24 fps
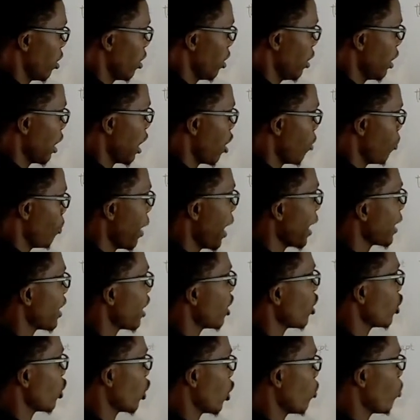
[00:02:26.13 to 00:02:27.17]
Now pay
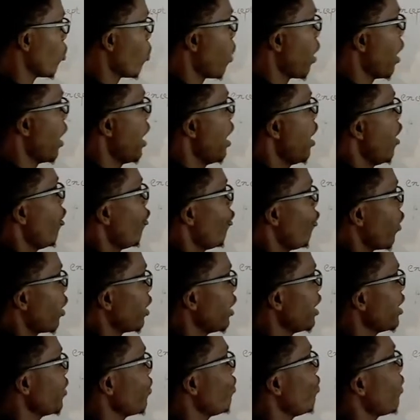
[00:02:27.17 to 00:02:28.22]
attention.
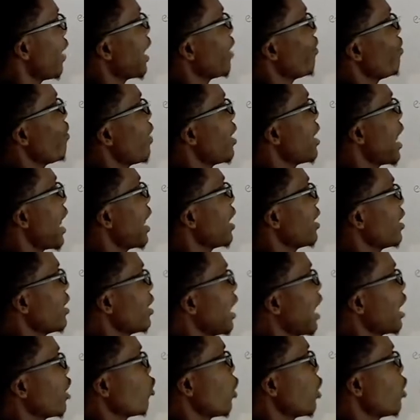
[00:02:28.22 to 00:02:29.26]
For this flight feather,
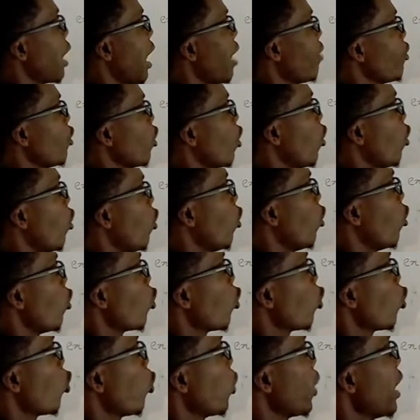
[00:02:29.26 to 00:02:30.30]
that's where you have your
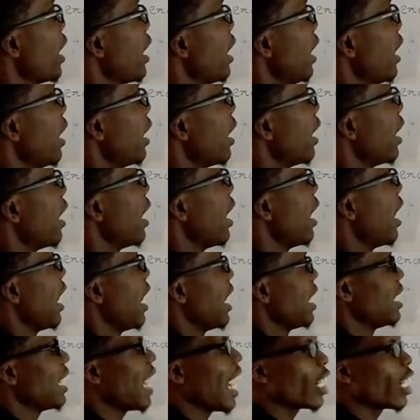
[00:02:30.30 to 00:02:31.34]
quill.
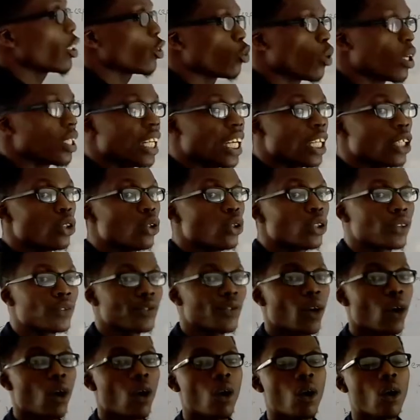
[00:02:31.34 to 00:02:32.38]
That's what they use
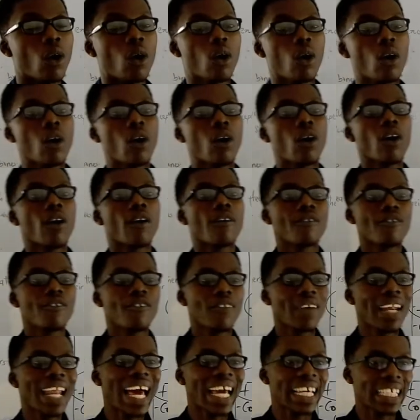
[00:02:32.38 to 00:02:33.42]
for
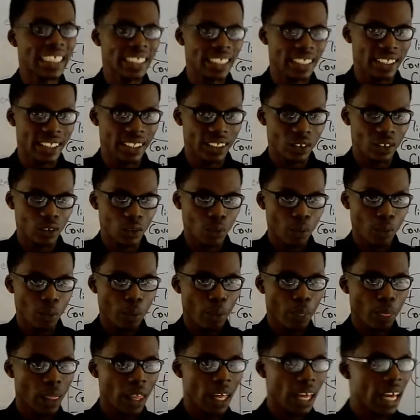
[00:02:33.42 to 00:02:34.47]
flight.
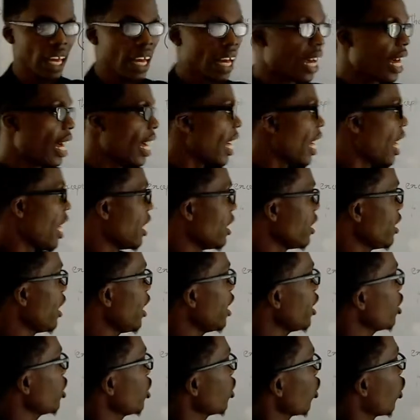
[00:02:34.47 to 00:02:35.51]

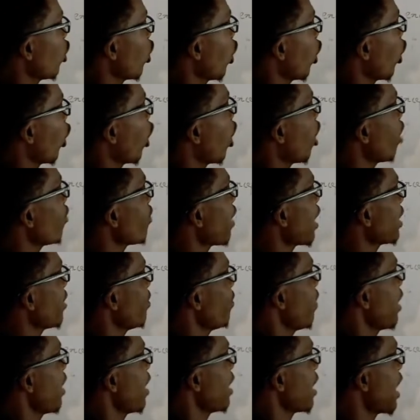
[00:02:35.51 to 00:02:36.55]
These covert
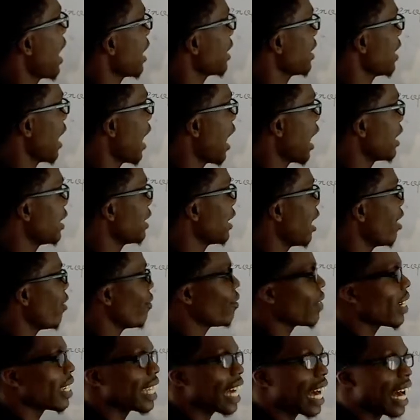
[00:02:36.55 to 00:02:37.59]
feathers and down
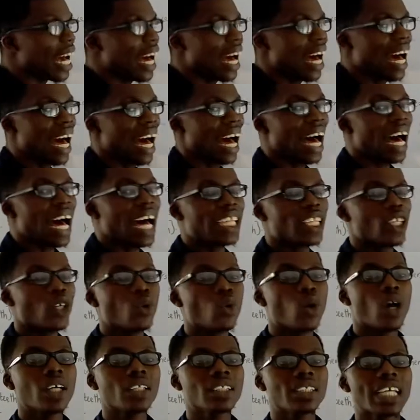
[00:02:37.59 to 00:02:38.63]
feathers are the
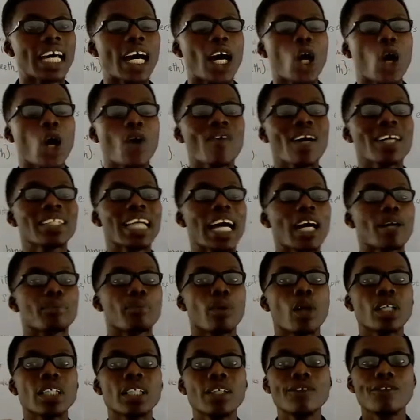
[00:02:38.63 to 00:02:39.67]
ones that cover their
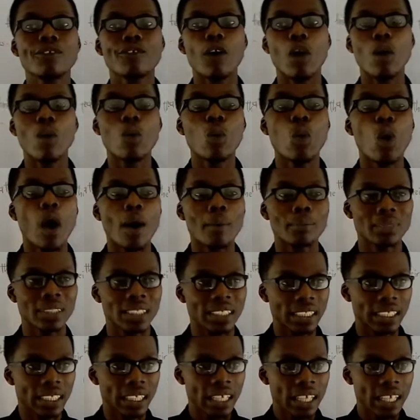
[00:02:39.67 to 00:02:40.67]
body for warmth,